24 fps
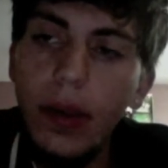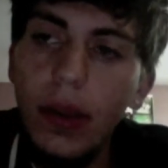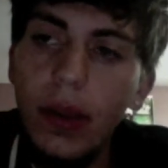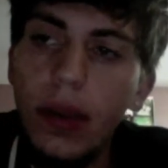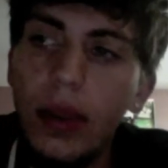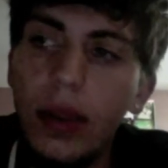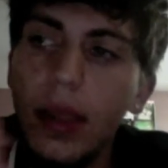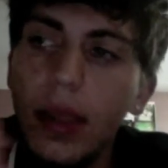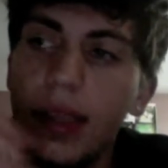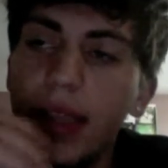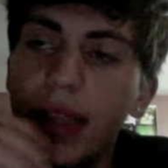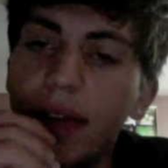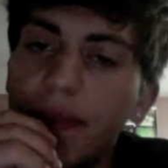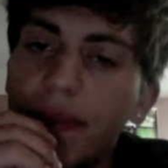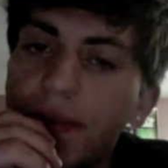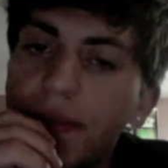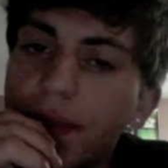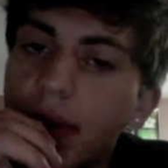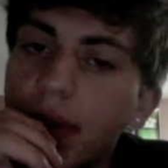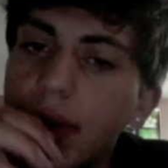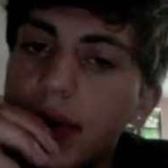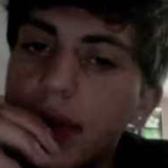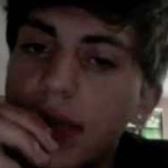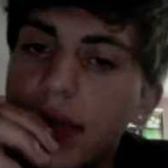Like, that
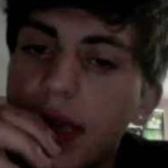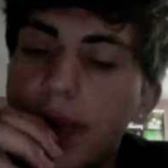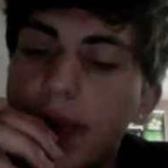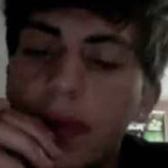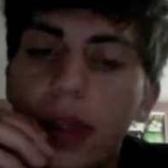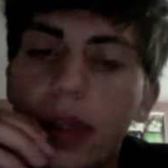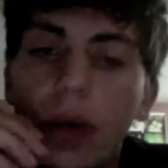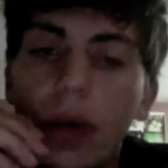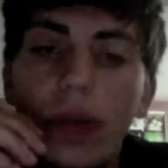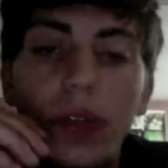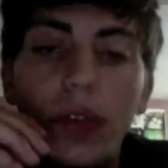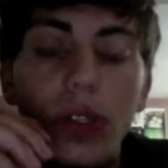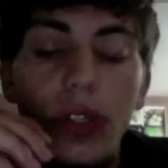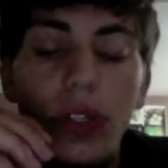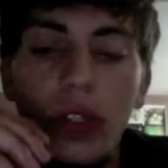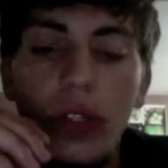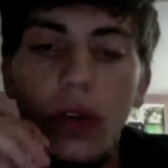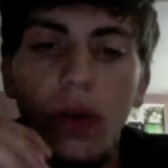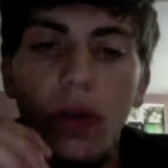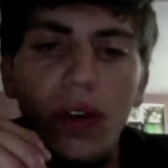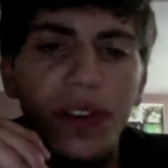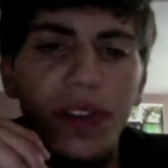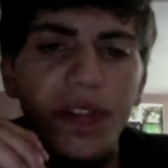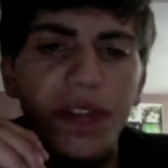first sip is always the
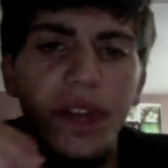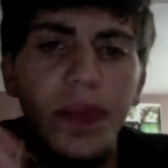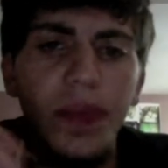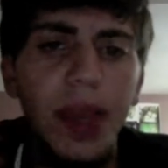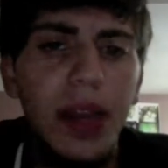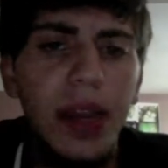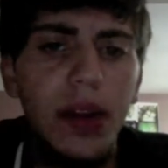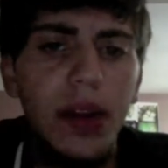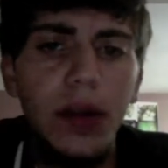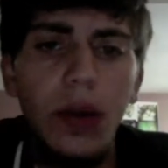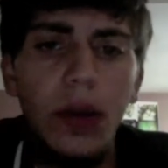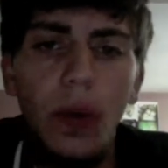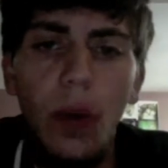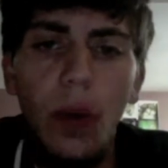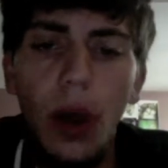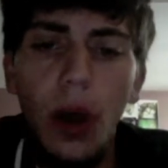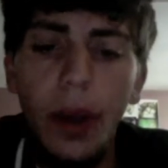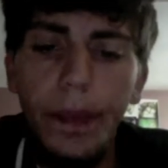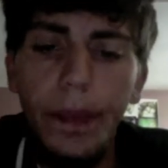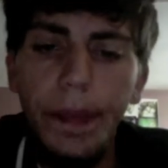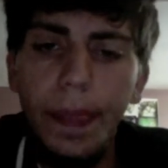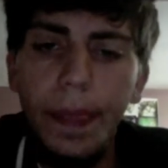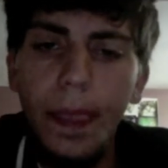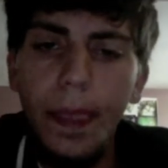strongest for me. I don't know
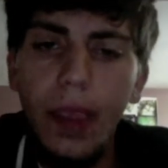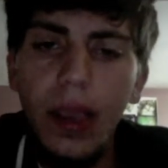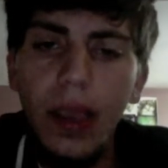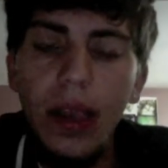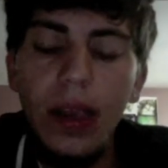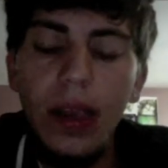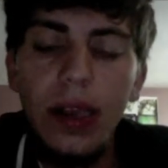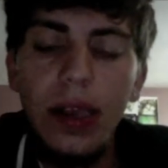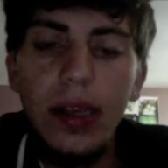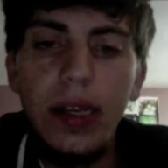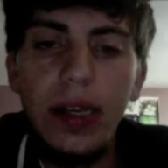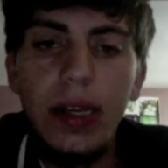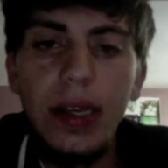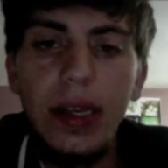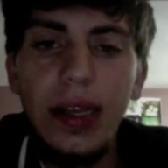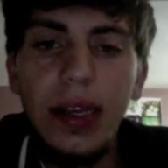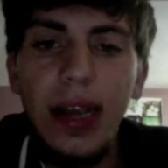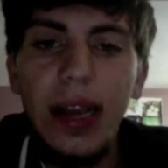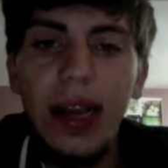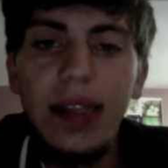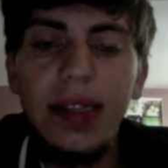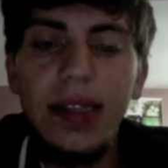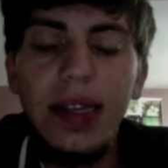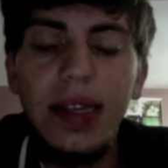why.
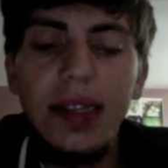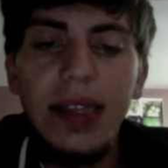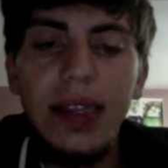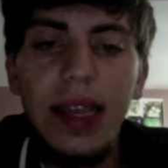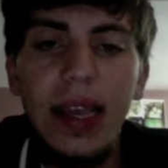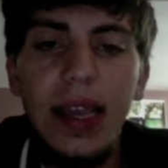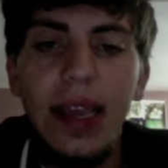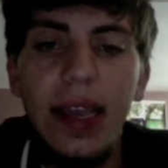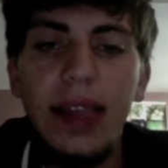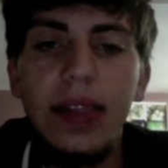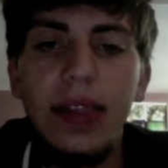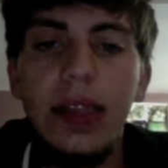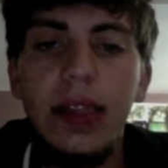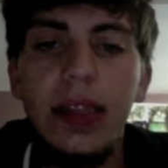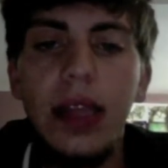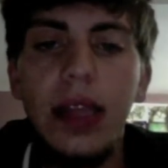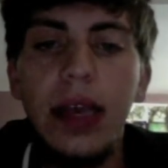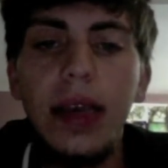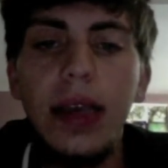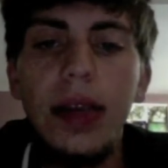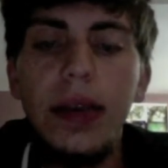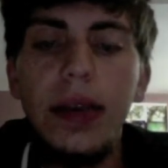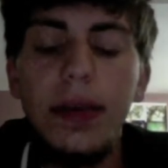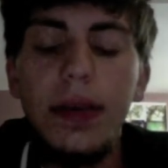Kind of tastes a hint
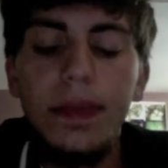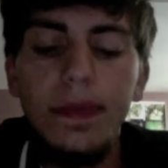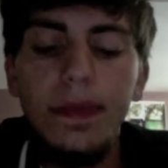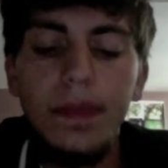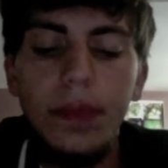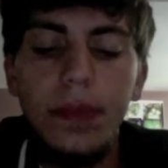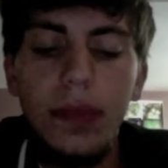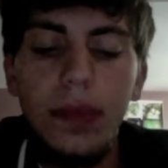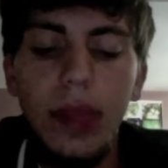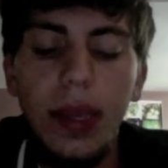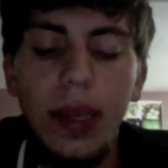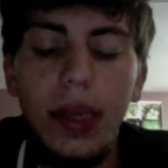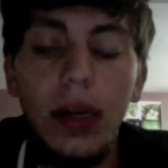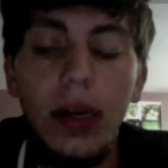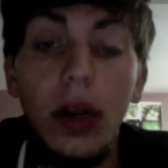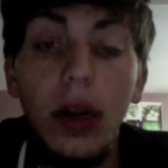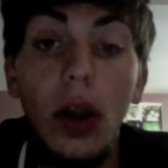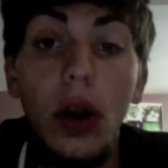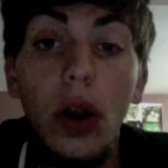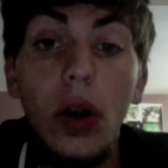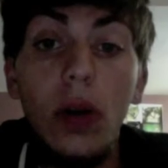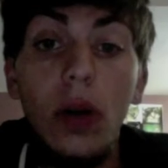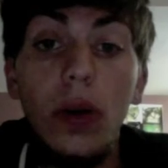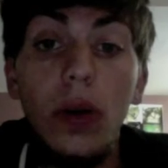like an
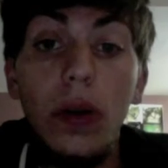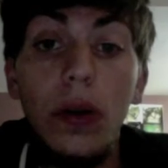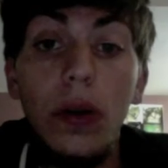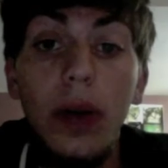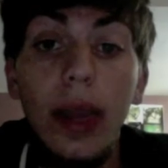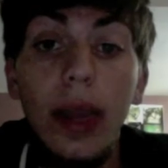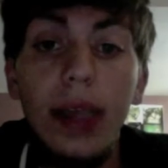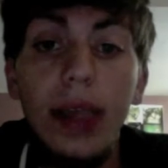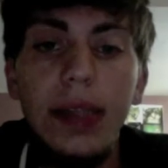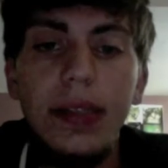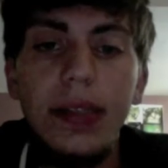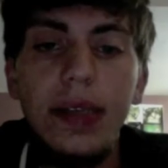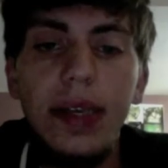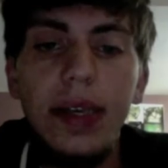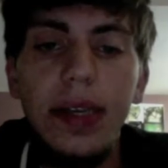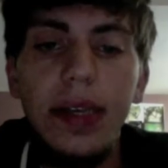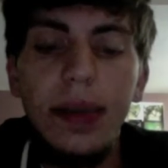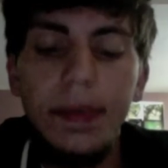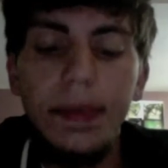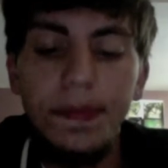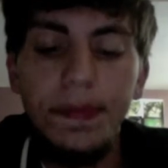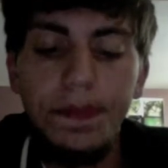Earl Grey tea.